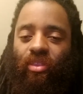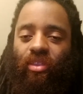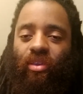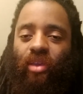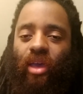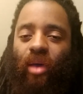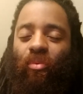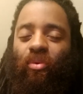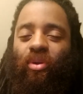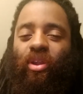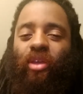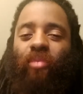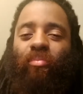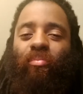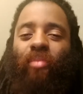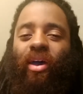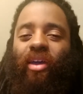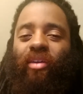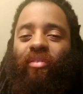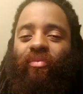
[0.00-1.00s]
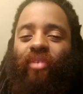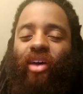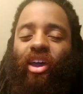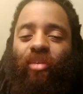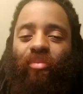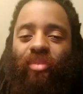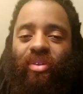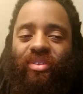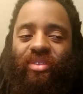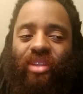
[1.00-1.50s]
I wanted my
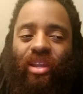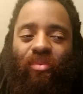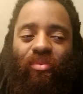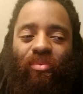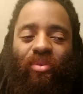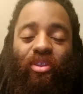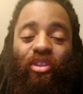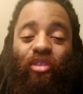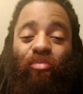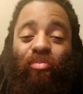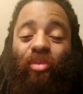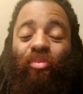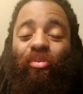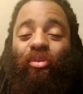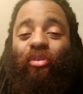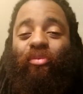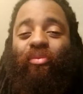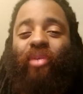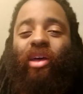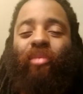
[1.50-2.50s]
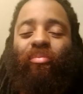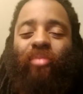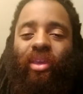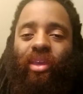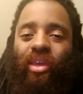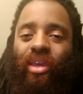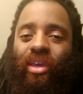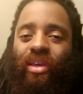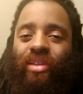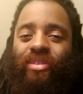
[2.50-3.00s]
environments and I wanted the people around
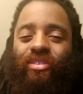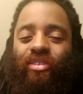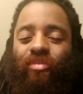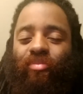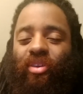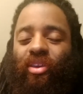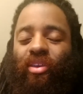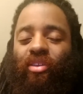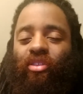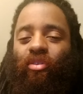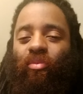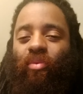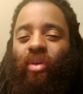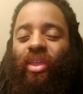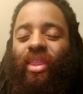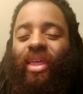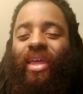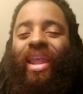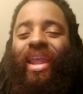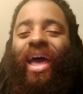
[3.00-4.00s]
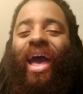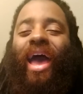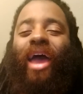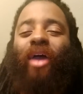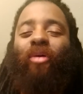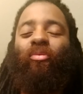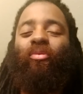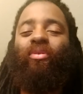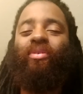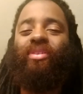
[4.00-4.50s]
me to be the way that I
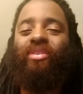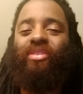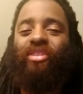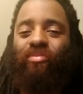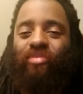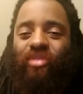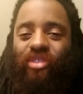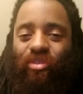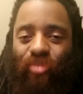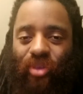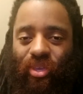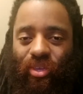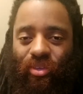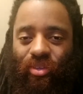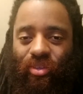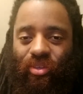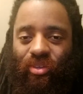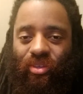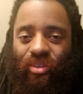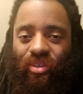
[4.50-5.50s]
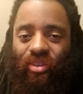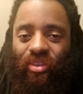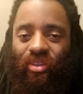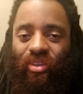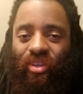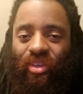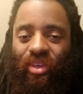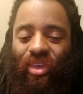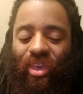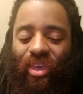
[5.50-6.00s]
wanted them to be.
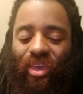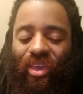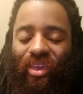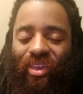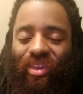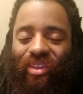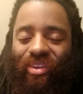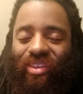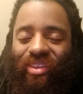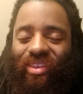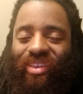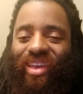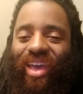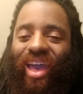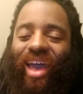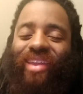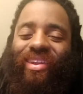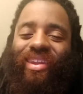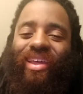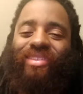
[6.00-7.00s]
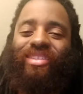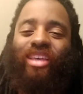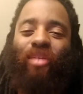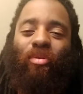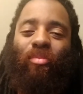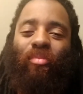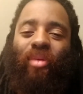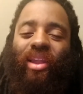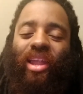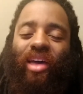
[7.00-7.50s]
And at that time
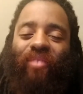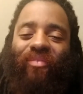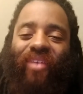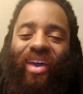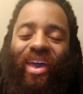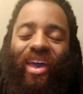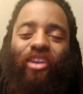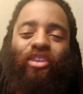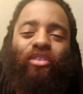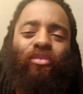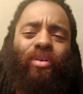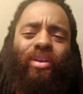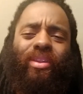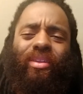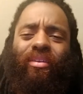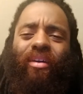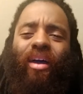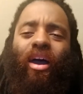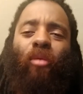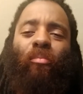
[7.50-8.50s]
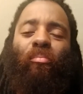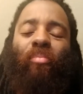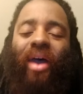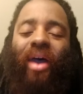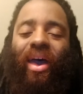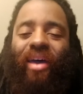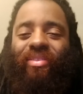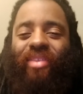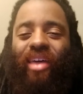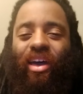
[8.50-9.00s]
in my life, I had no idea how
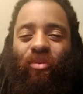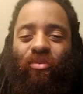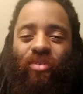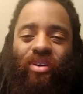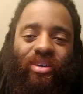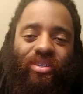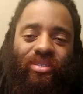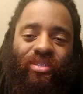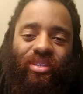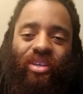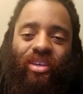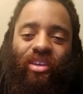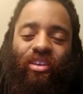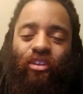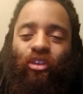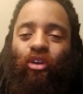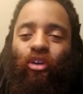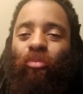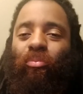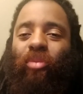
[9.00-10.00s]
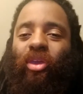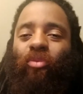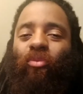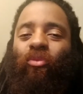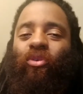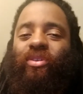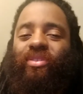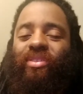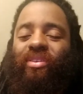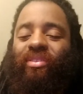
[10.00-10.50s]
bad that was, me
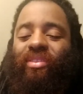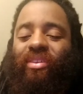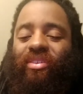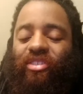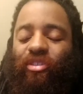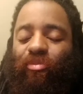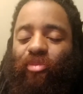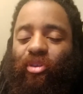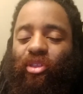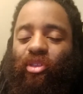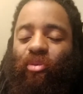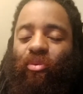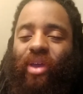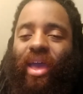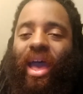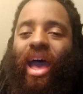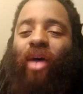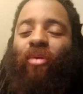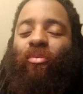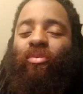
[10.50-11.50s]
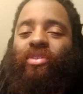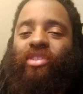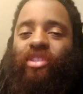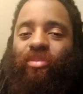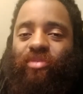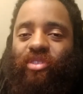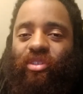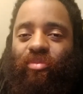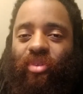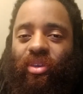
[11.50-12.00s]
wanting things to be the way I want them
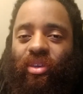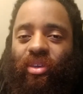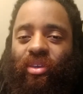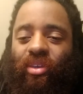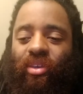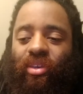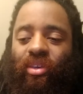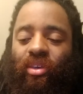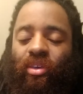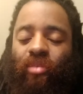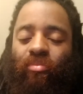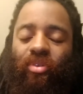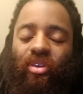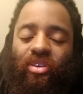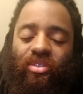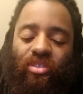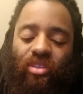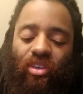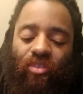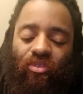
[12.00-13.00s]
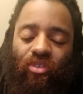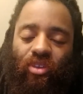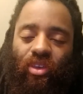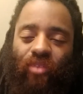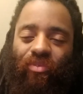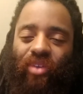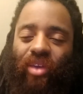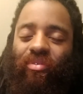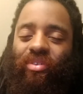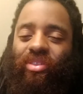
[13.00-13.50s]
to be. Because if
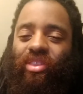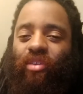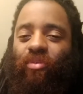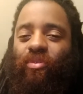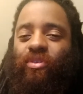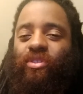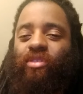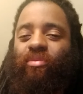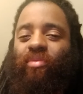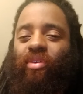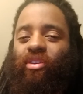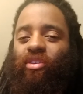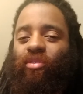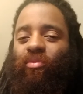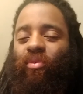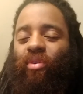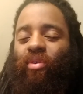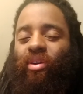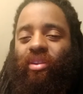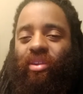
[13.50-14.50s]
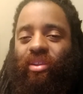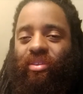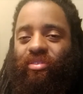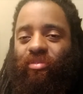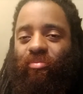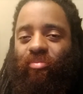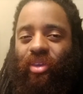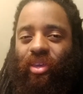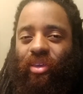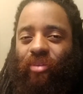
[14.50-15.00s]
everything was the way you wanted it to
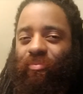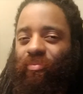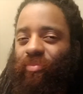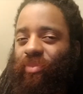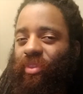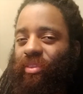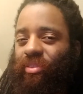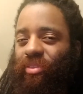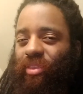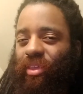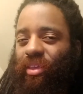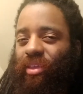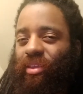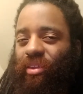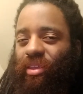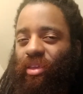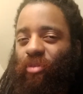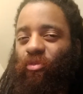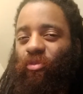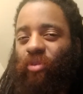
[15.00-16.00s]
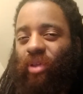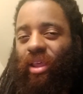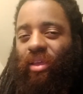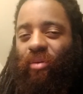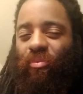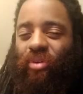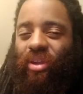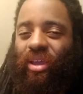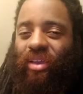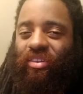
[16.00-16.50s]
be, then it
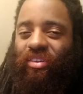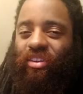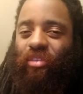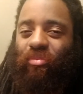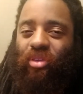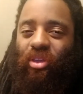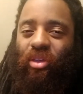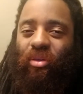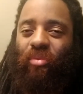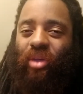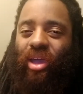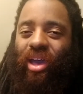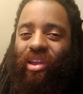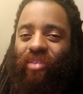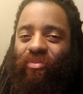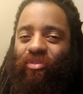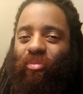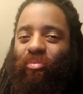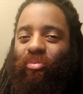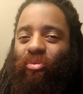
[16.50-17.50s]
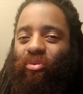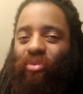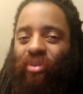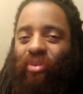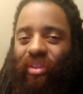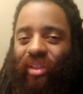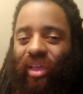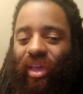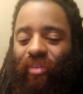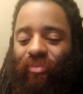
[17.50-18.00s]
would actually be kind of a boring
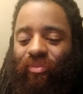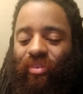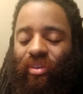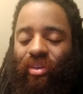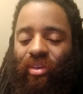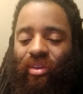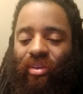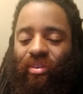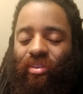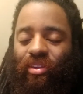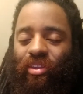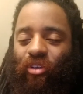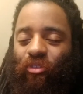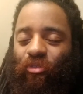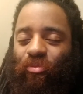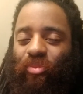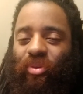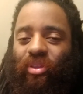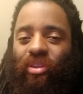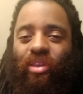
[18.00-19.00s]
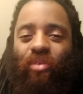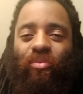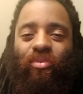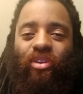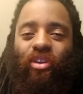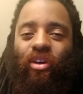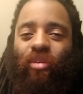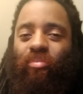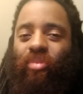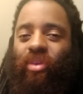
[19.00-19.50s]
life. There would
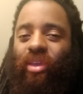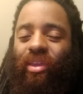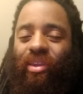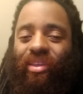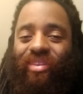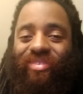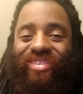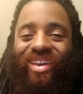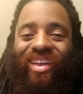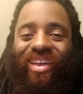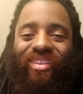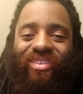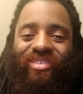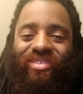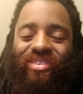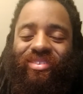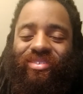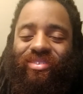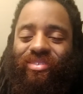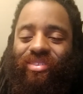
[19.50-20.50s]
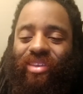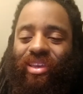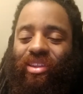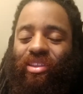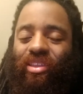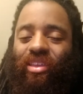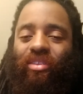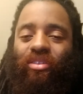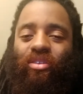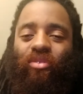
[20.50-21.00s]
not be any challenges, and
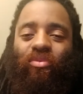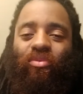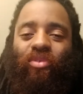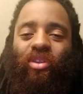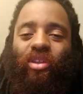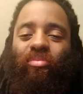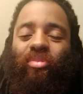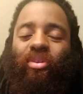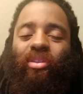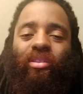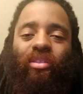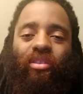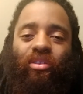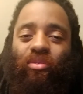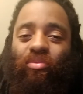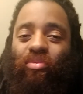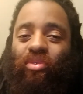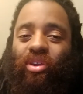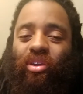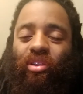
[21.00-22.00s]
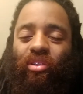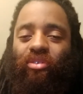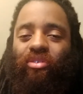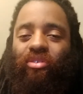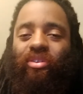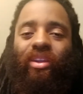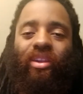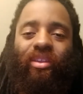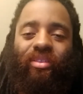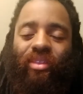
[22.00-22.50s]
then you wouldn't learn
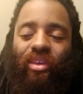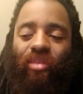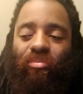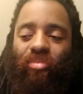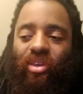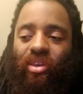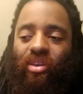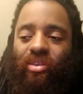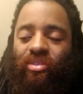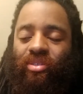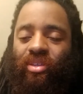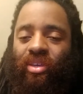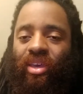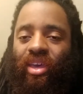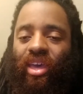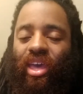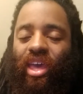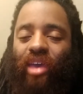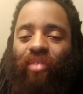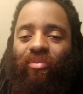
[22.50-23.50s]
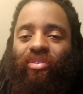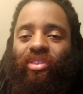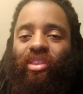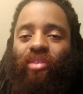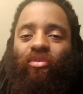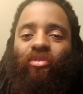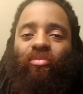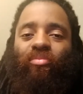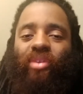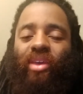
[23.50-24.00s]
anything, because everything
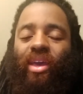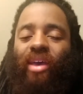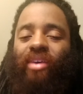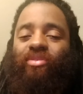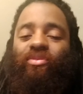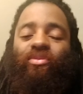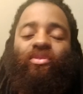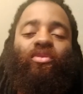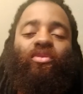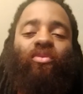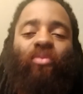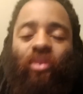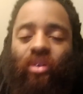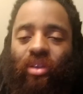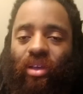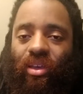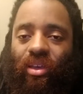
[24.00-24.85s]
would be as you want,